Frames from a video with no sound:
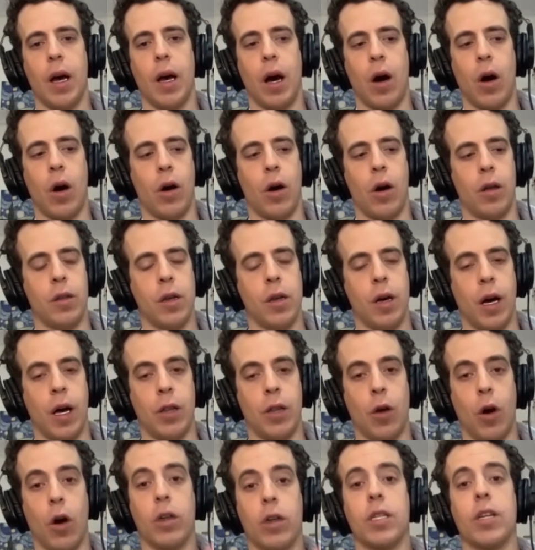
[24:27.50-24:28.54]
on
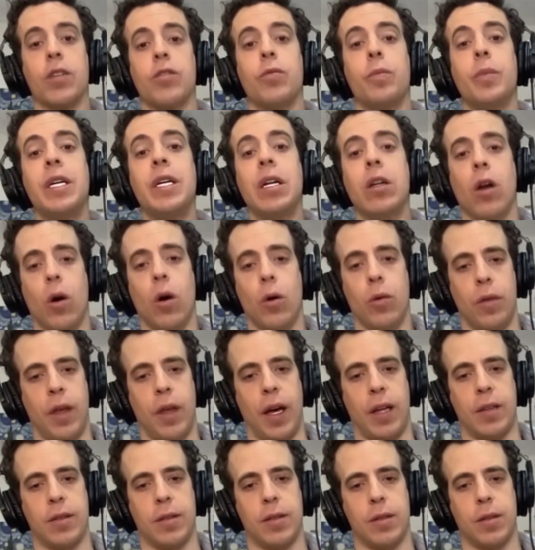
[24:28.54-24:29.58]
an octave below
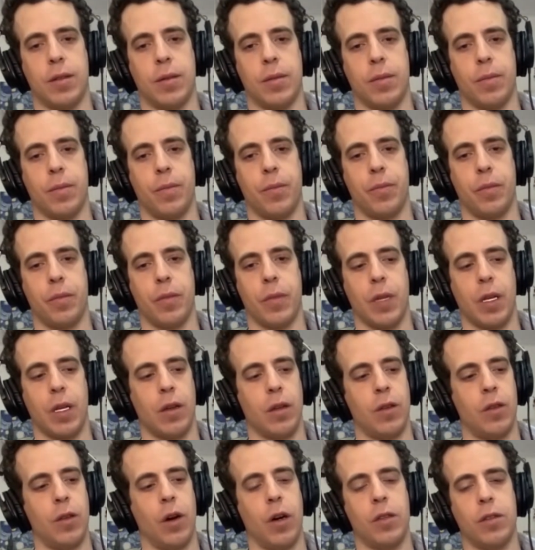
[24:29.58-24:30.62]
that,
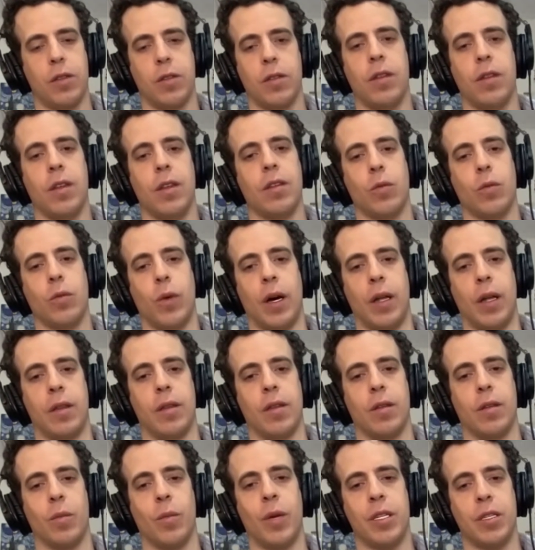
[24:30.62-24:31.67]
not this one,
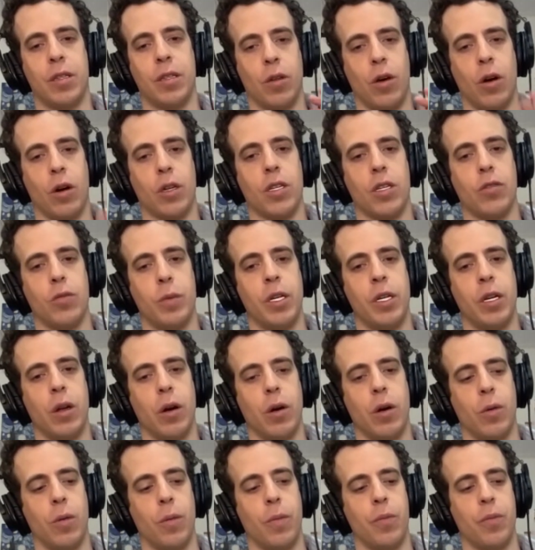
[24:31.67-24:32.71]
but an octave
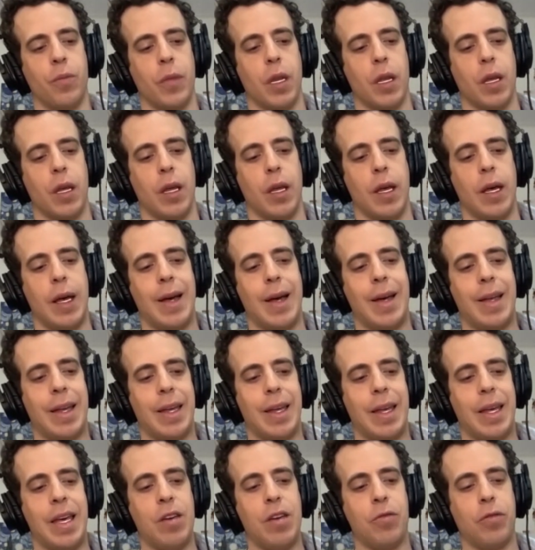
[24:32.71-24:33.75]
below,
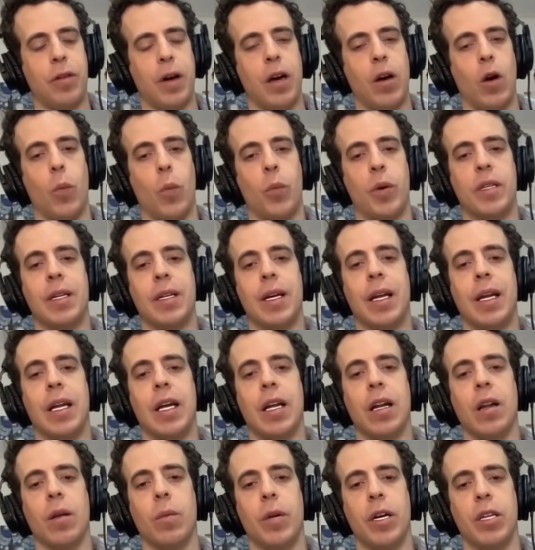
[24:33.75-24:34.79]
if I open a
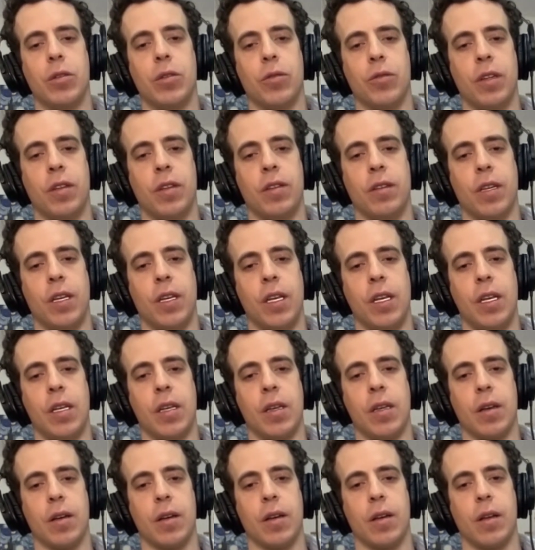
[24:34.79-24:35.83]
little bit of this key,
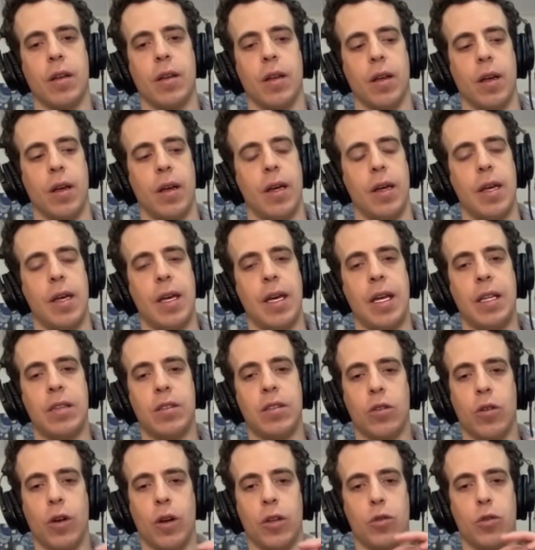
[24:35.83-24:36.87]

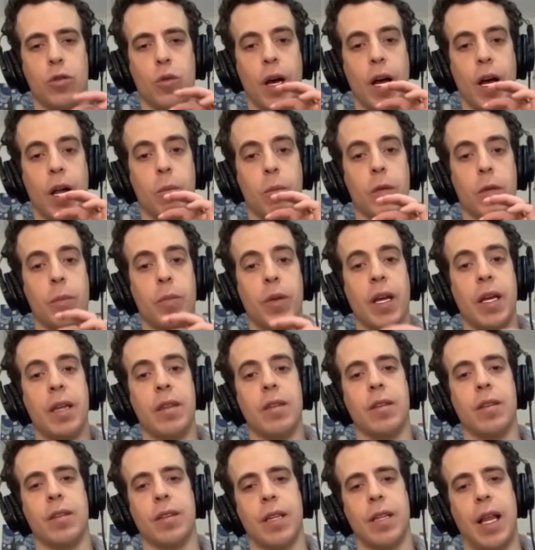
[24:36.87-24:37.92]
it's going to help me play
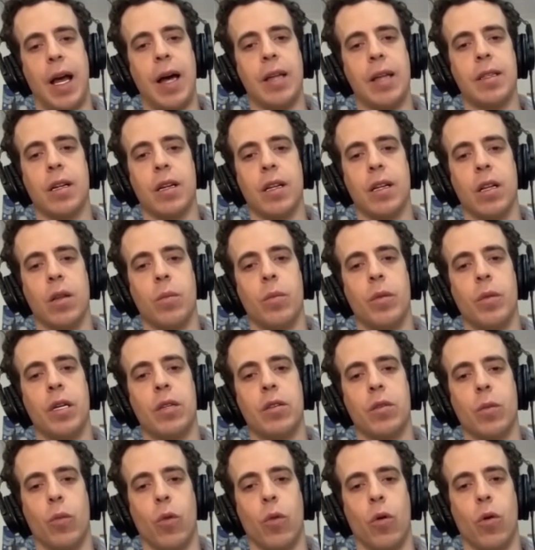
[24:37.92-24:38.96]
the slide a little
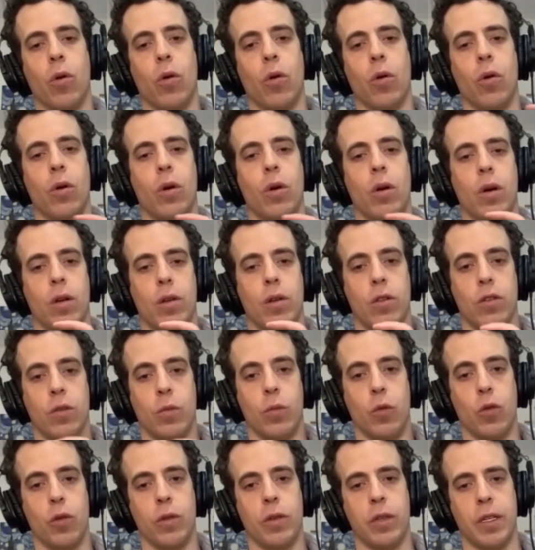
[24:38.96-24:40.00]
bit more
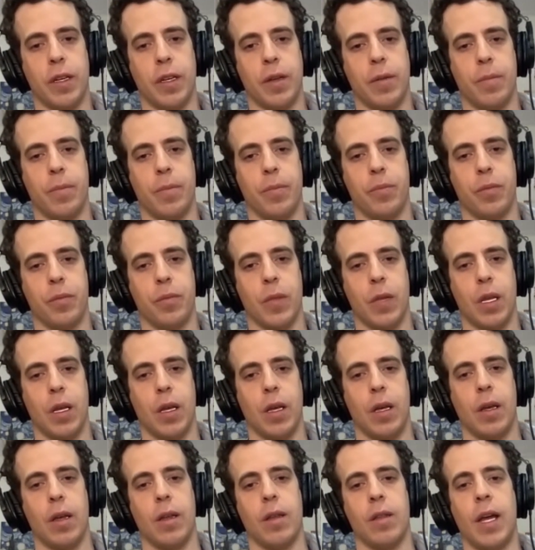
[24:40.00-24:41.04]
smoothly.
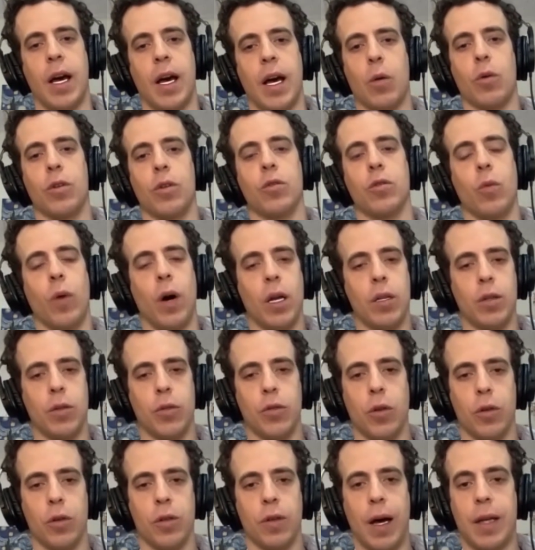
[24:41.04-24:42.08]
That was one of
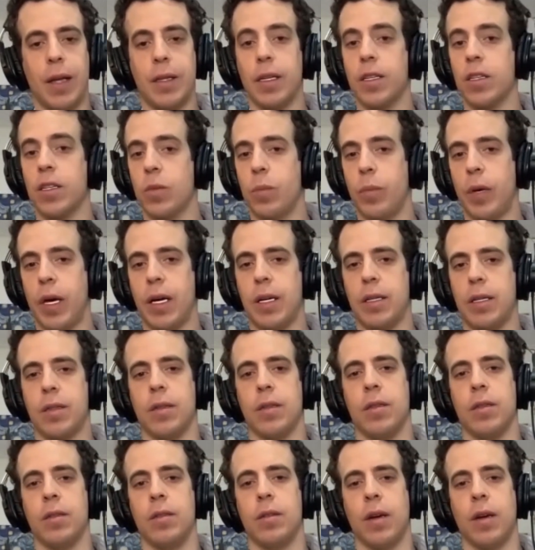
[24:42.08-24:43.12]
those unexpected